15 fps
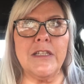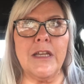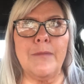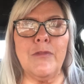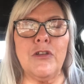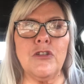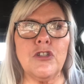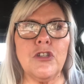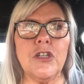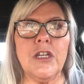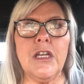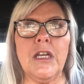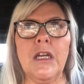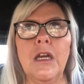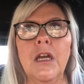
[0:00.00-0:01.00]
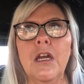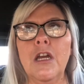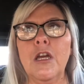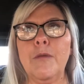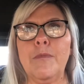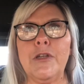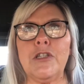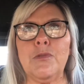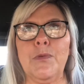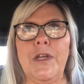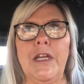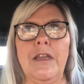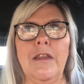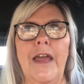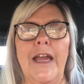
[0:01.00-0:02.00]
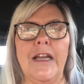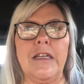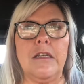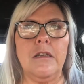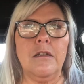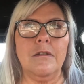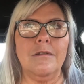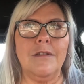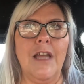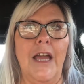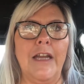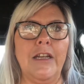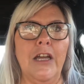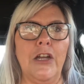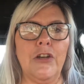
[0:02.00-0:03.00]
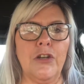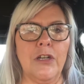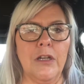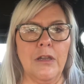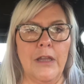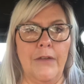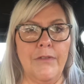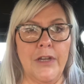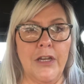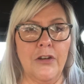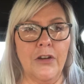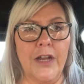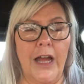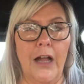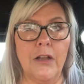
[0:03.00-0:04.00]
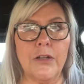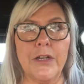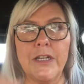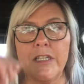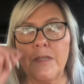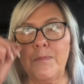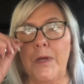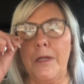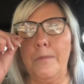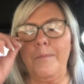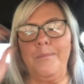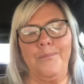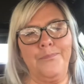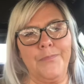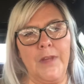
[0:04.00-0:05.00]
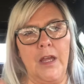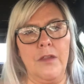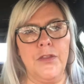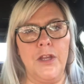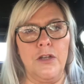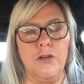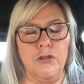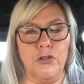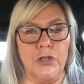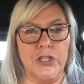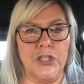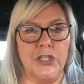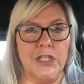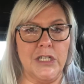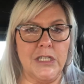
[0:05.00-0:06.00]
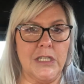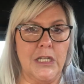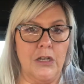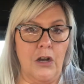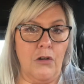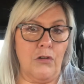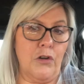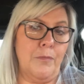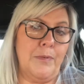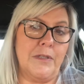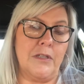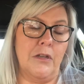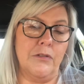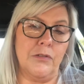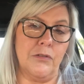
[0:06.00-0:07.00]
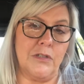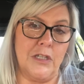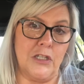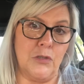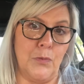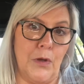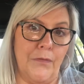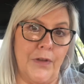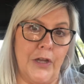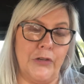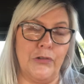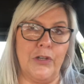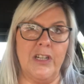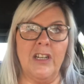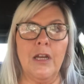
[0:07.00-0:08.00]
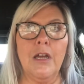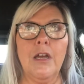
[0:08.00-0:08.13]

I'm usually between like 900 and 1,100 calories, but the nutritionist in our group has also said 1,200.